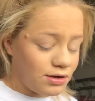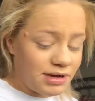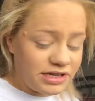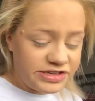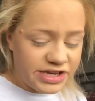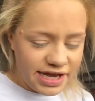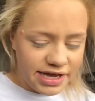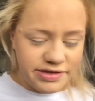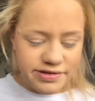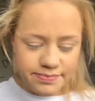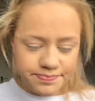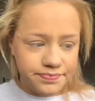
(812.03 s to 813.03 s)
on my
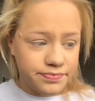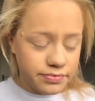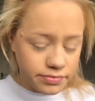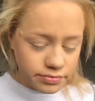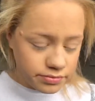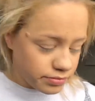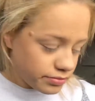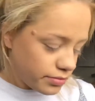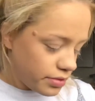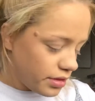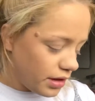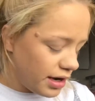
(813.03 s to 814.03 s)
cheeks,
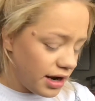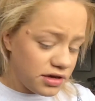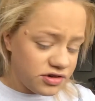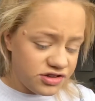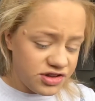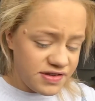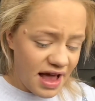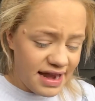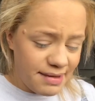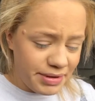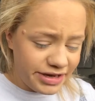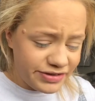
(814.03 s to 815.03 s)
and I just use
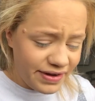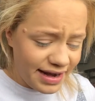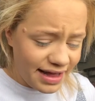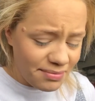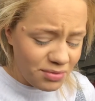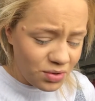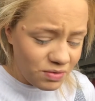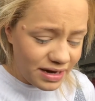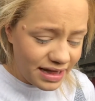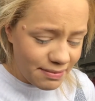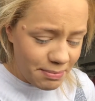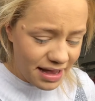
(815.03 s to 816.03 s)
any blush really. I'm not
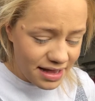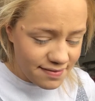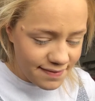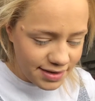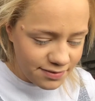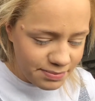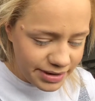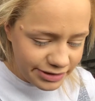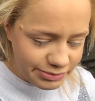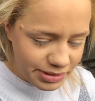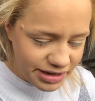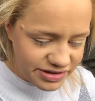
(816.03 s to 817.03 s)
really the biggest fan of
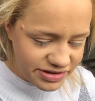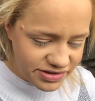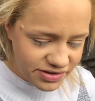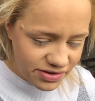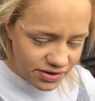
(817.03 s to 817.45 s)
blush, but I just